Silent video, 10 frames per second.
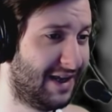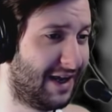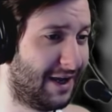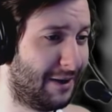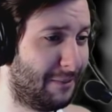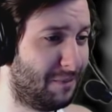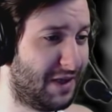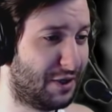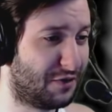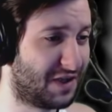Um,
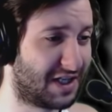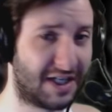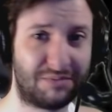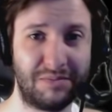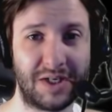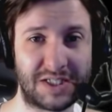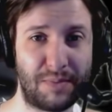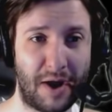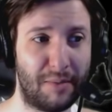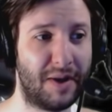you know, if they're going to
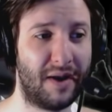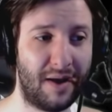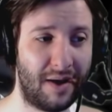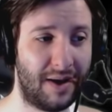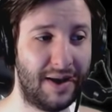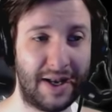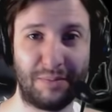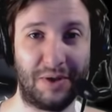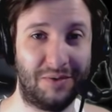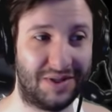experiment, let it
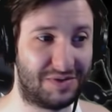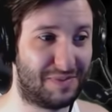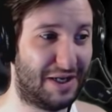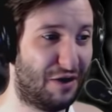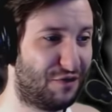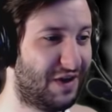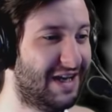be with a spin-off.